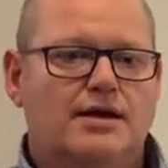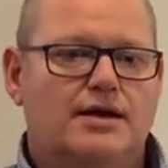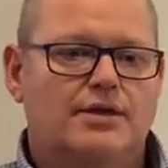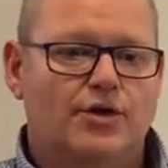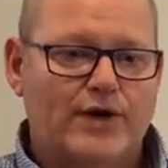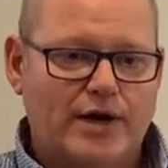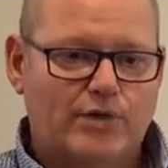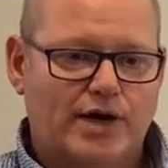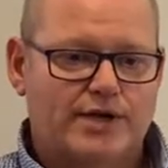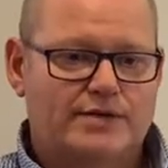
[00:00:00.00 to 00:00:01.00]
The red
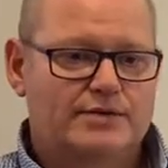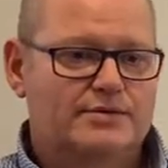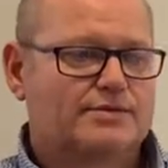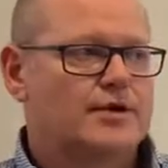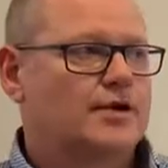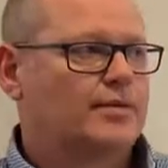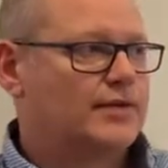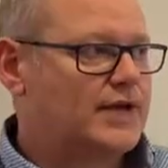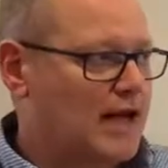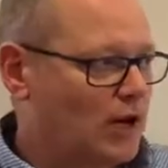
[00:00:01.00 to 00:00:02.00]
one, the
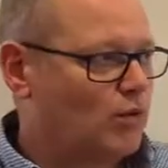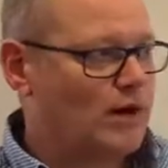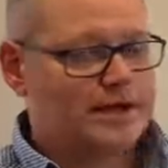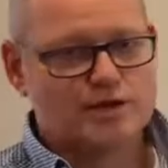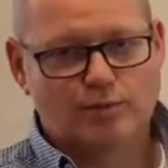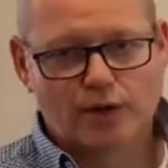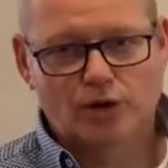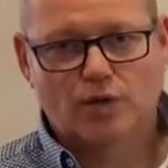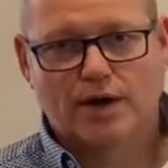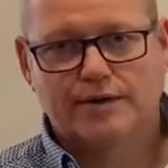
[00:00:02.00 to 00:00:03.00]
yellow one, the blue
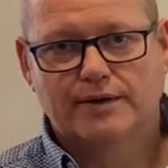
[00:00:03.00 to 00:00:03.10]
one.